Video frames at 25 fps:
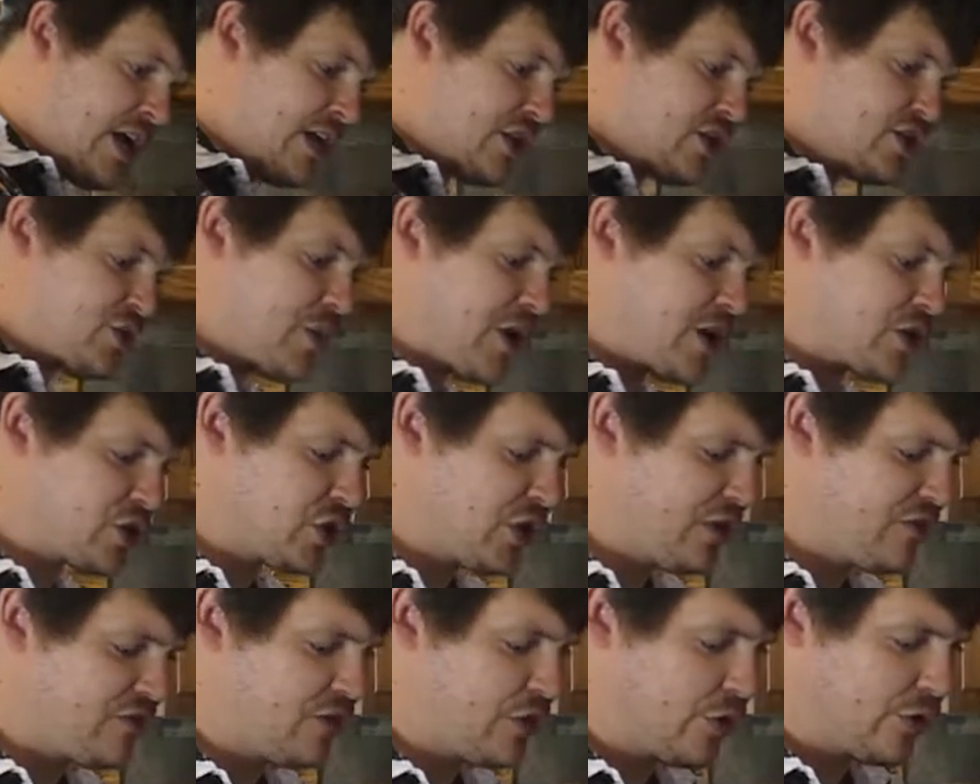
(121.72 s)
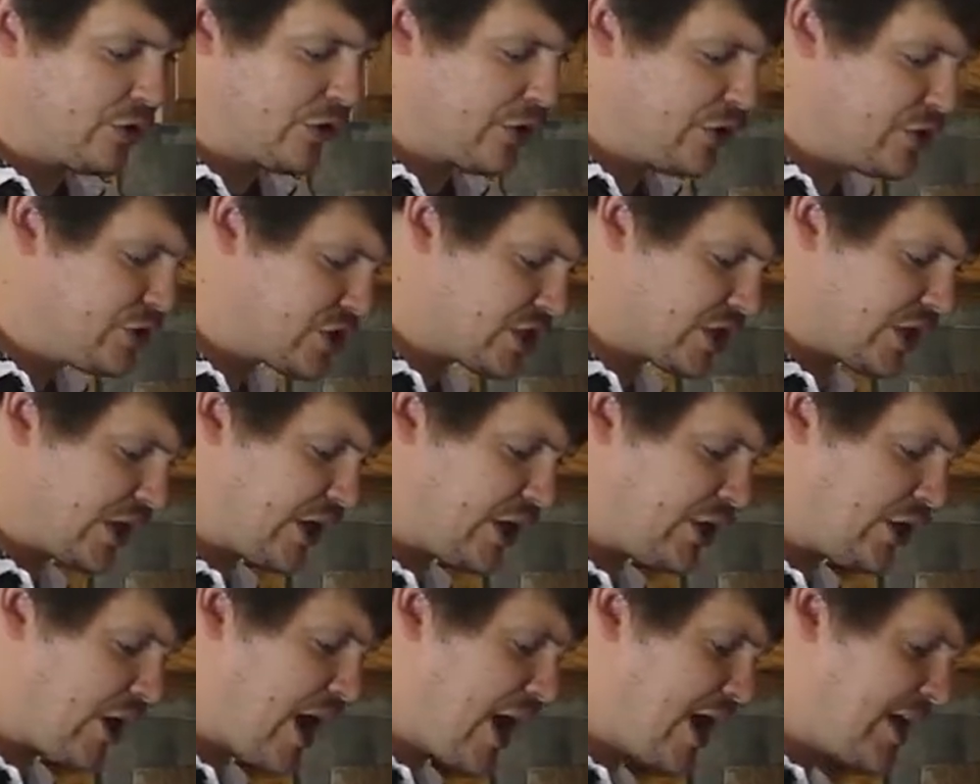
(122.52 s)
especially if you
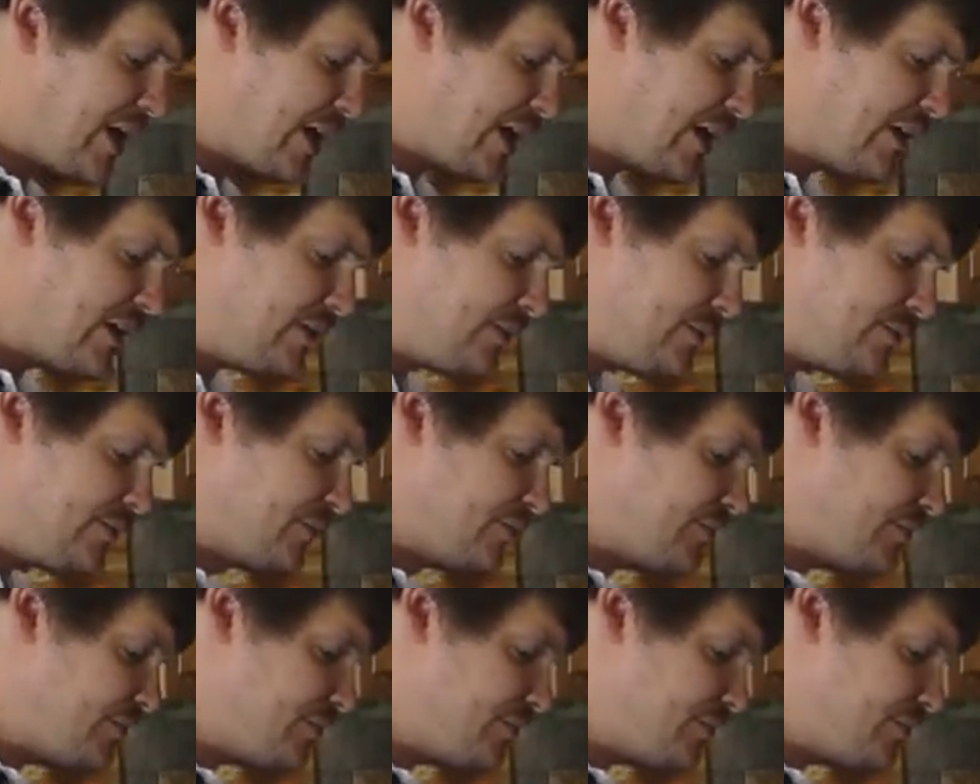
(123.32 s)
loosely grind it.